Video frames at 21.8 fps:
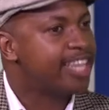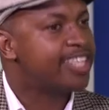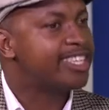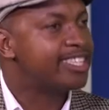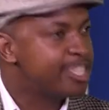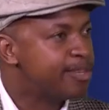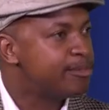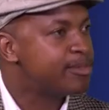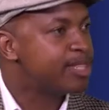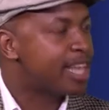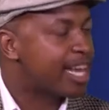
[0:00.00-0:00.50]
it
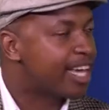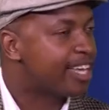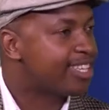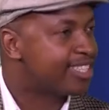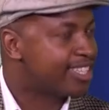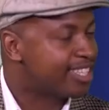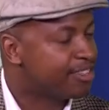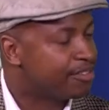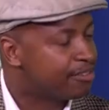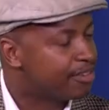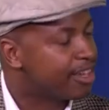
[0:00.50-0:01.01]
seems like
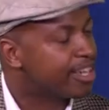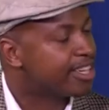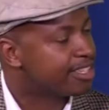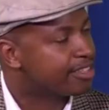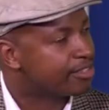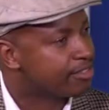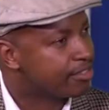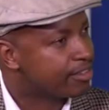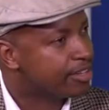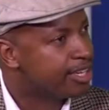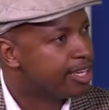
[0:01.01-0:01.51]
it's
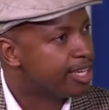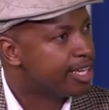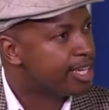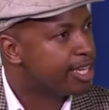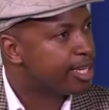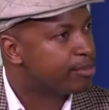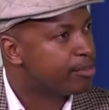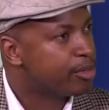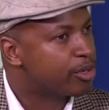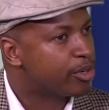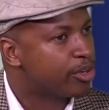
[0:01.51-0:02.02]
ineffective mm,
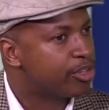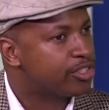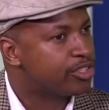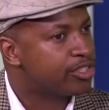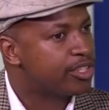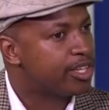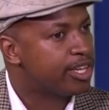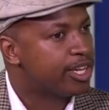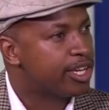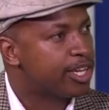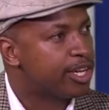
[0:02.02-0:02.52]
mm.
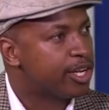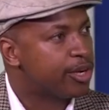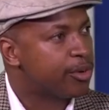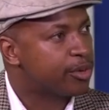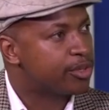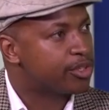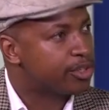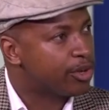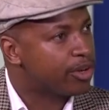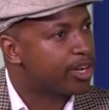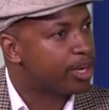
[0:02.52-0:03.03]
because
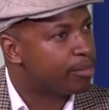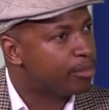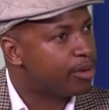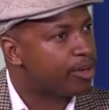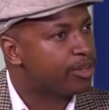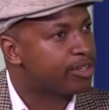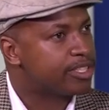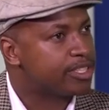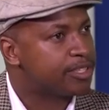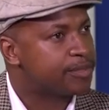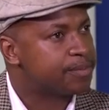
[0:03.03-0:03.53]
we talk
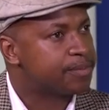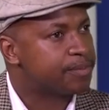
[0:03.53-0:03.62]
about